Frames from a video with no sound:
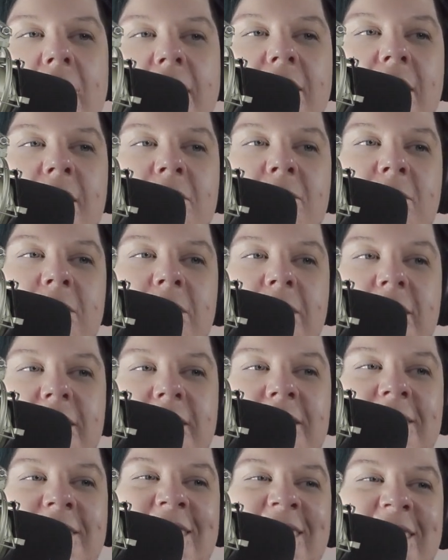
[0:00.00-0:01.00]
A lot for
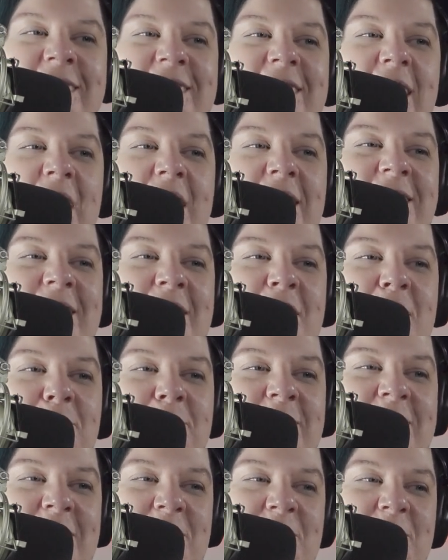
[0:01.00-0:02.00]
the
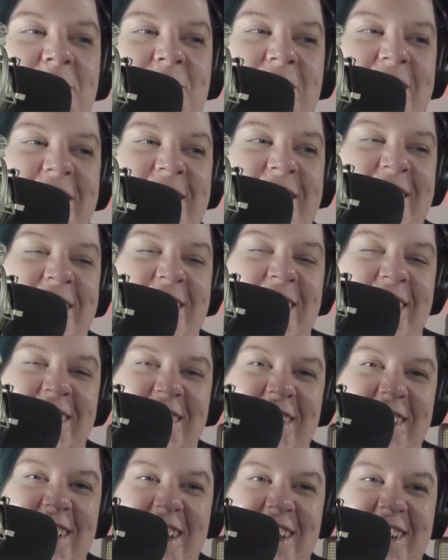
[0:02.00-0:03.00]
S&M2. That's
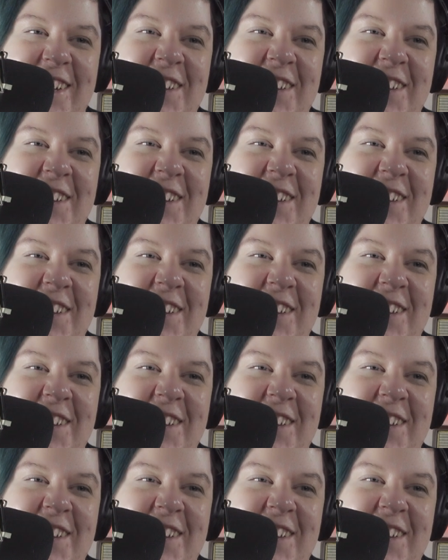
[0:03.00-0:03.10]
all I